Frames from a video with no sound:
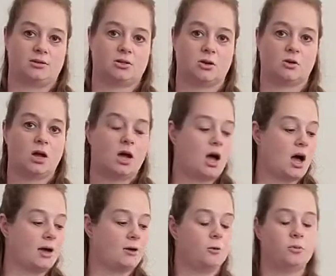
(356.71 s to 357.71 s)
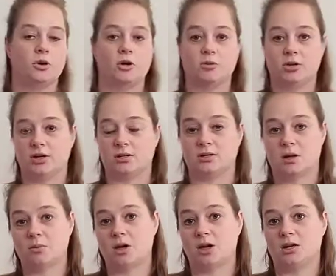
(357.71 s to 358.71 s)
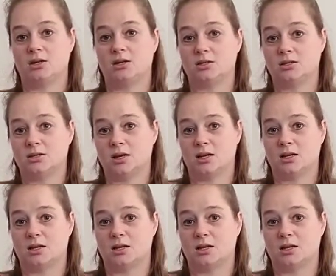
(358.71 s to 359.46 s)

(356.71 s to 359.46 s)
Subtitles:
So I hope you're able to get some cutting done today.